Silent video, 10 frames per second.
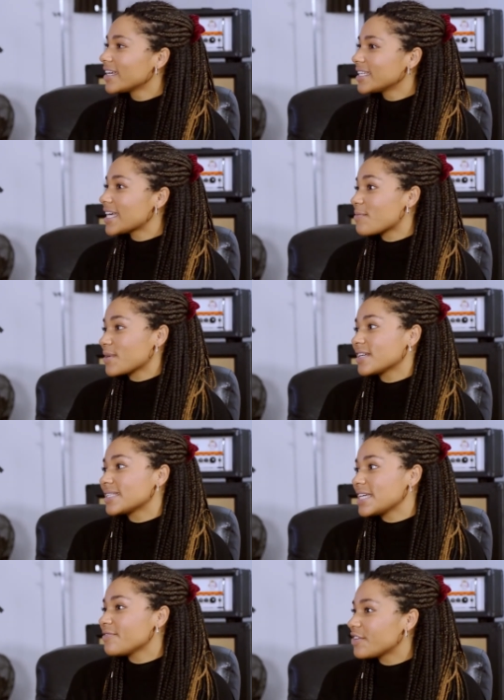Yeah,
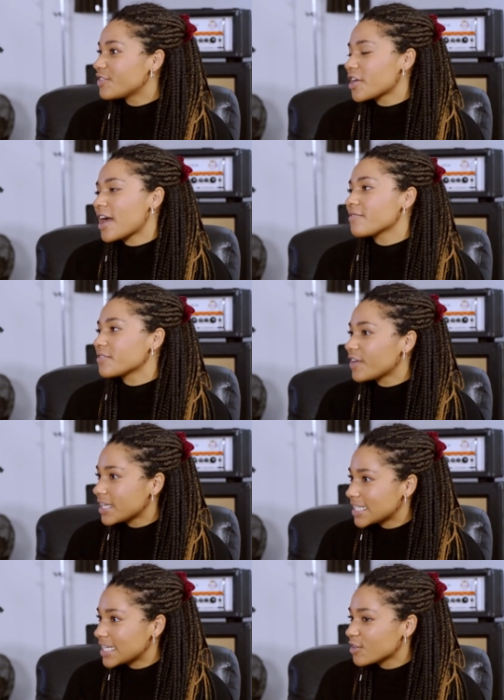because even if you don't have the
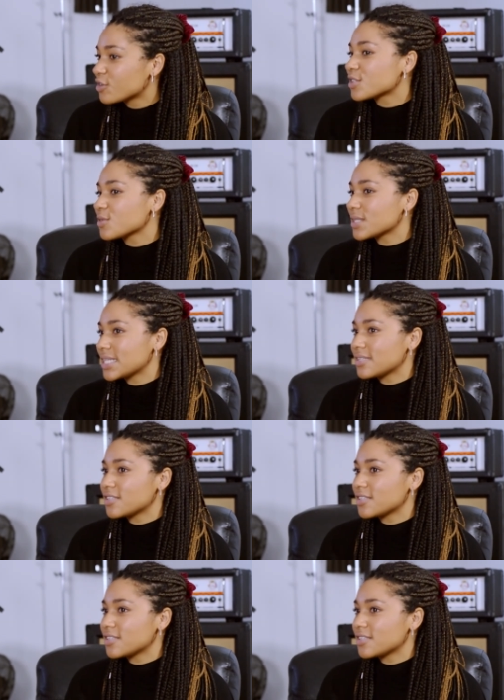funding or resources